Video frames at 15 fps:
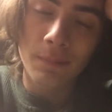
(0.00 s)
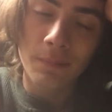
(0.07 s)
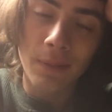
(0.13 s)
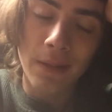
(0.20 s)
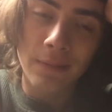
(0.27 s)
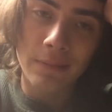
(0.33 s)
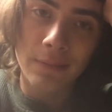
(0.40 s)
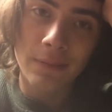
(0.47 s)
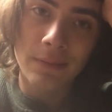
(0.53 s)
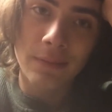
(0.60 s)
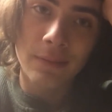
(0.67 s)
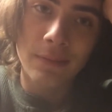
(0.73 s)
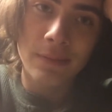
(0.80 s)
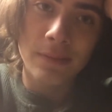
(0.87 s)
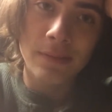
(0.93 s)
but
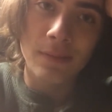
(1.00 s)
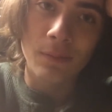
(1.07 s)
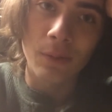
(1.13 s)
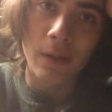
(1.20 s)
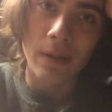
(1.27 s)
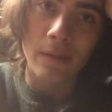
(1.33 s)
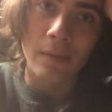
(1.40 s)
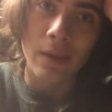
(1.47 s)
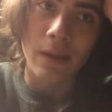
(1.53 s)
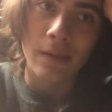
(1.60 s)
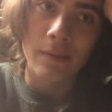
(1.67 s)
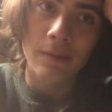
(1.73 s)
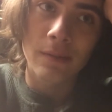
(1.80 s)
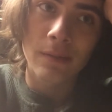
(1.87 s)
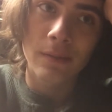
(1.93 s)
it's the way
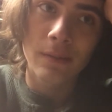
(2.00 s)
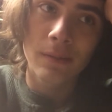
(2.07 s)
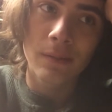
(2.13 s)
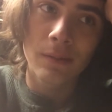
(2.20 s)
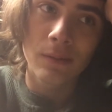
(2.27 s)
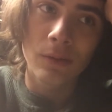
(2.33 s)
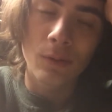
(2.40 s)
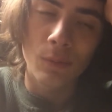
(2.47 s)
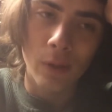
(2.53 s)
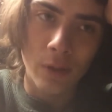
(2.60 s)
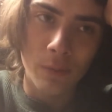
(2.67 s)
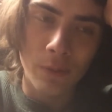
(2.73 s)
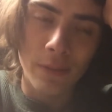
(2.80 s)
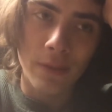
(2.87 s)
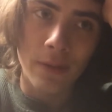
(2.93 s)
that you
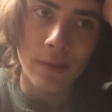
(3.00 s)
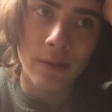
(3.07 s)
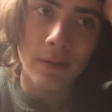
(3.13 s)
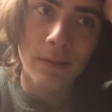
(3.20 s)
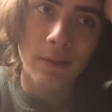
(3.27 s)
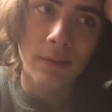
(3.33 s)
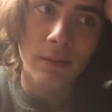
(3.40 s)
work with it.